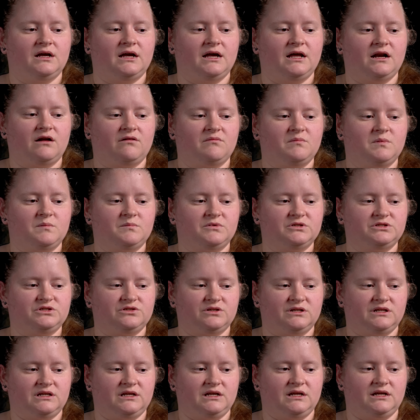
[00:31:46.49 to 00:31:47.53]
And I remember
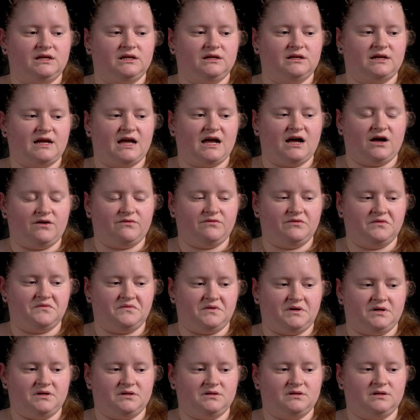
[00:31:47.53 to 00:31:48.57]
drinking half of
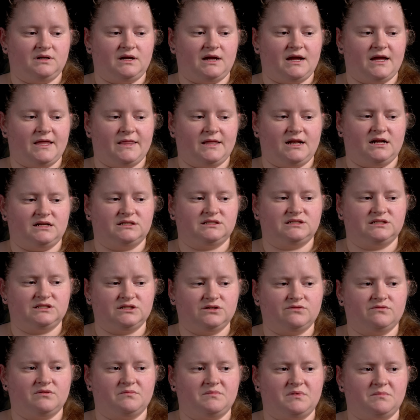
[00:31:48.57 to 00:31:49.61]
it. And then I
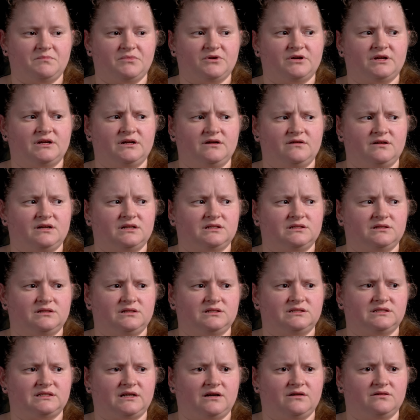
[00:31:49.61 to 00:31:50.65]
still remembered hearing the
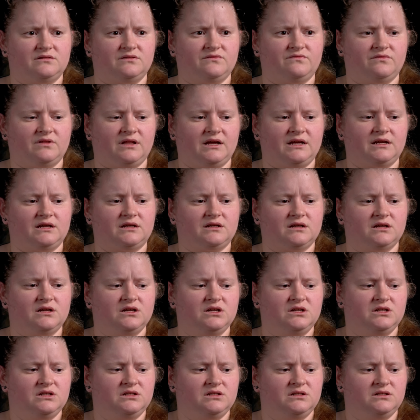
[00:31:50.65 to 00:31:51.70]
sound of like
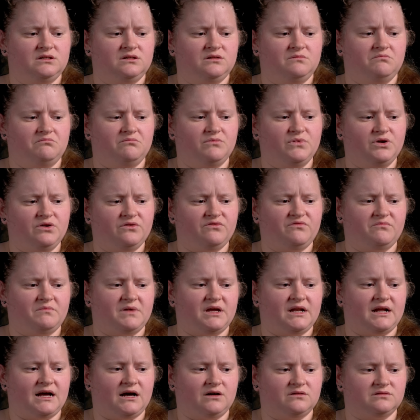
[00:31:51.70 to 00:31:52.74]

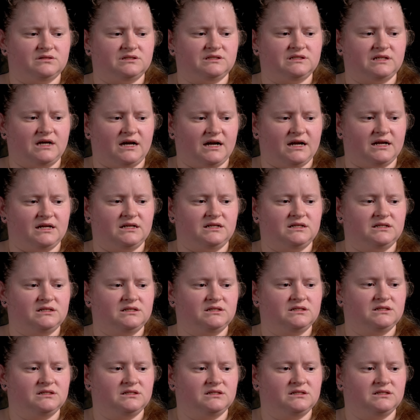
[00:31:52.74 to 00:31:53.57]
movement outside.